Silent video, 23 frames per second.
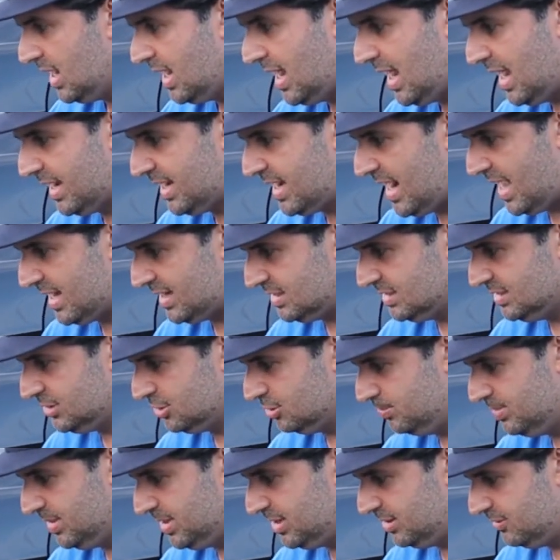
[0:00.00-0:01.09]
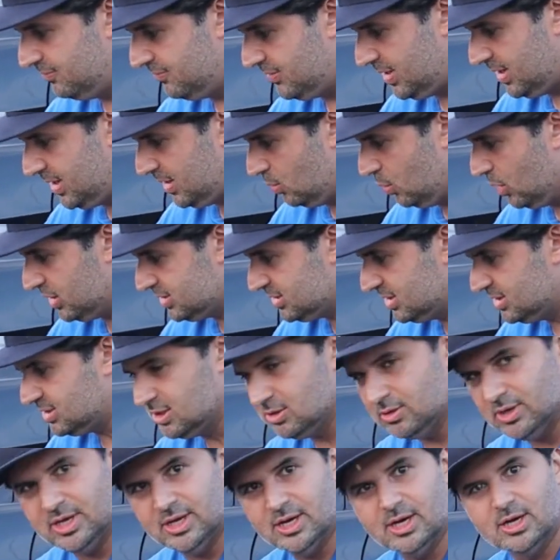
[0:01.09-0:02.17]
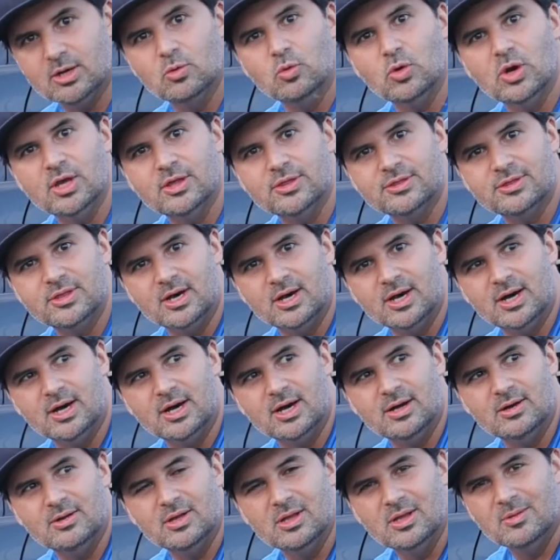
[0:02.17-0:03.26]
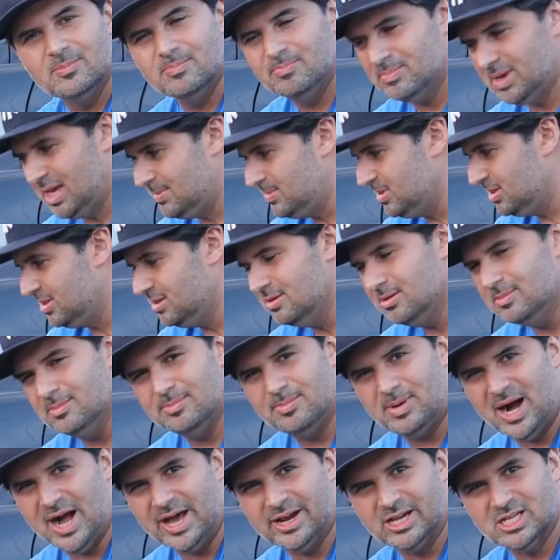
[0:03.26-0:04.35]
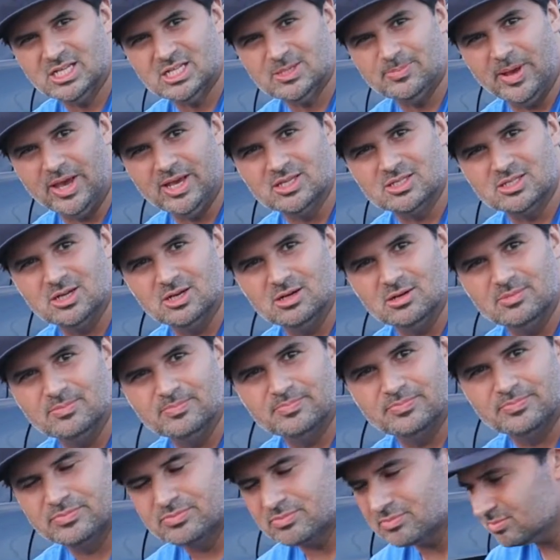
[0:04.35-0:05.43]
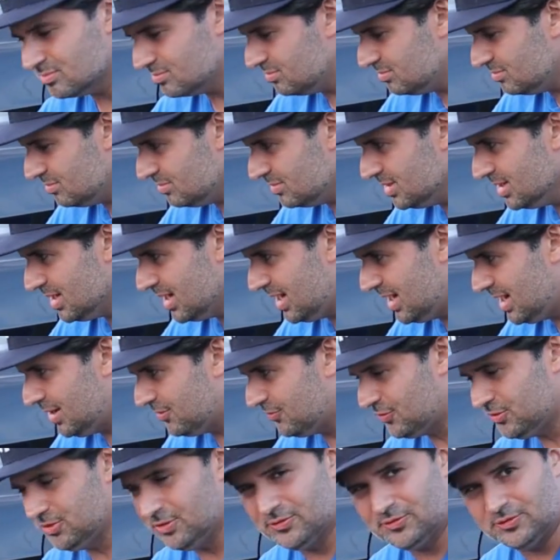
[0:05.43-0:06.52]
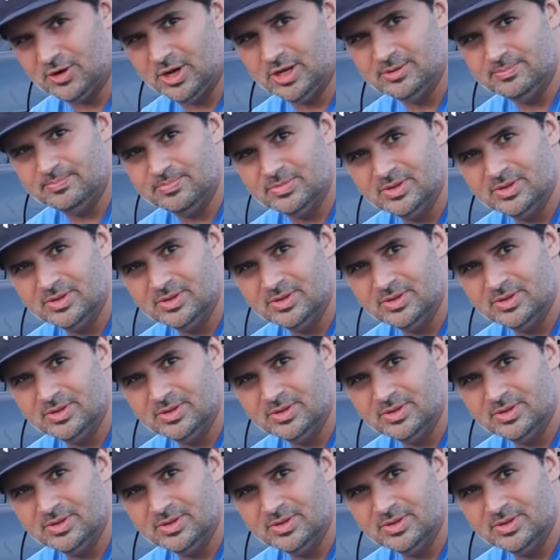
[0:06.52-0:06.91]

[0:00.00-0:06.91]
I got a little bit of work to do here with maybe buying a spacer for the front.